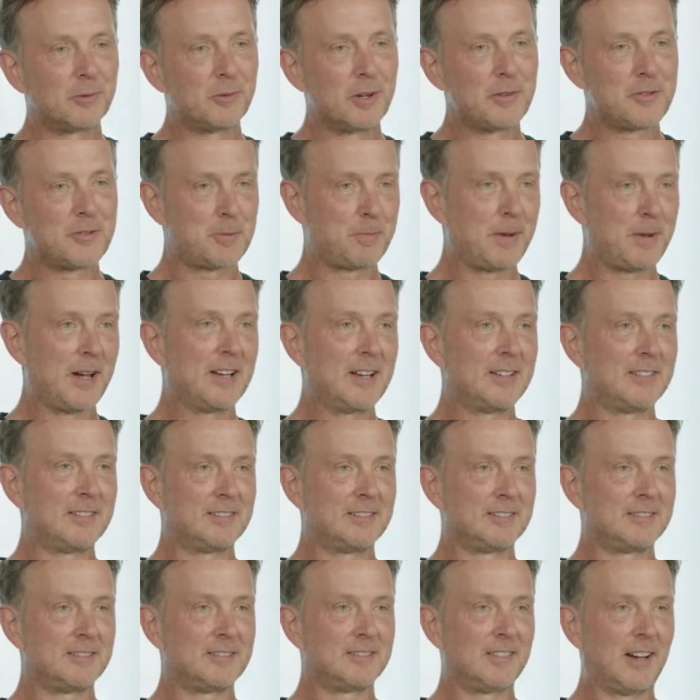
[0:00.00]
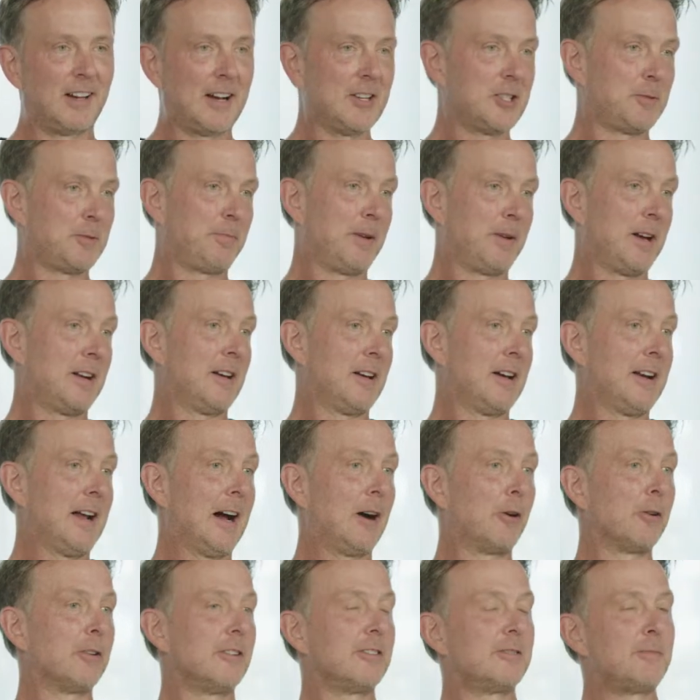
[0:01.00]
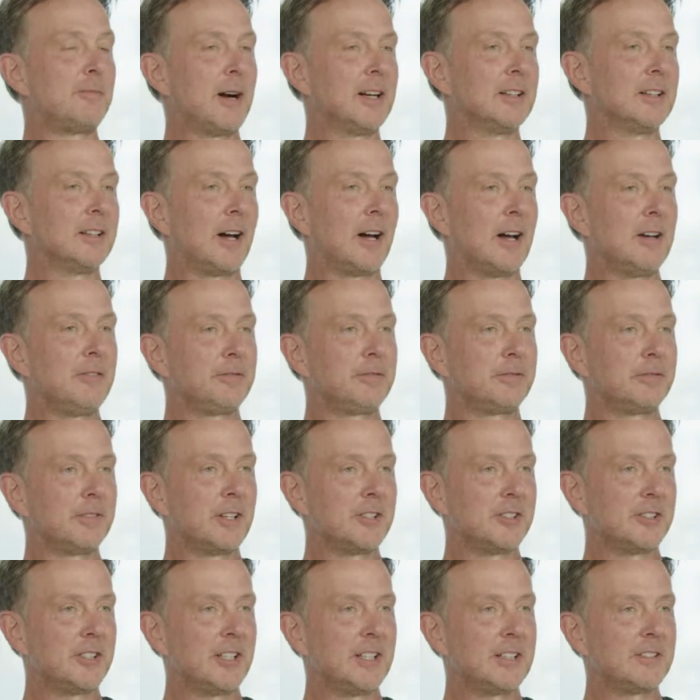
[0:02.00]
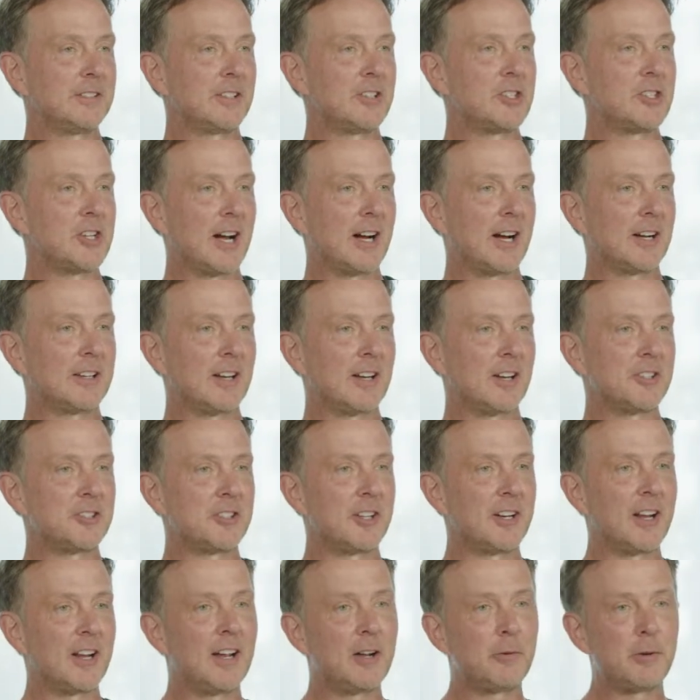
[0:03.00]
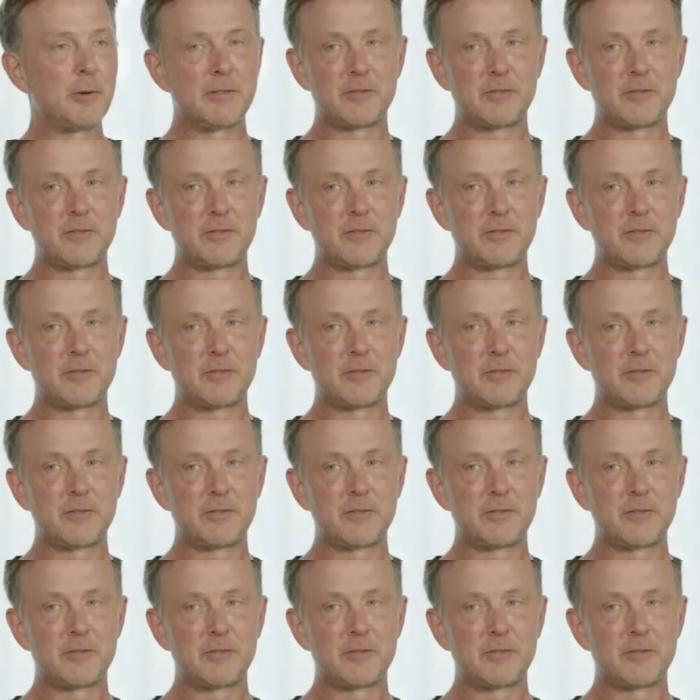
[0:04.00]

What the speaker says: I spent an hour of my life listening to Jack yesterday.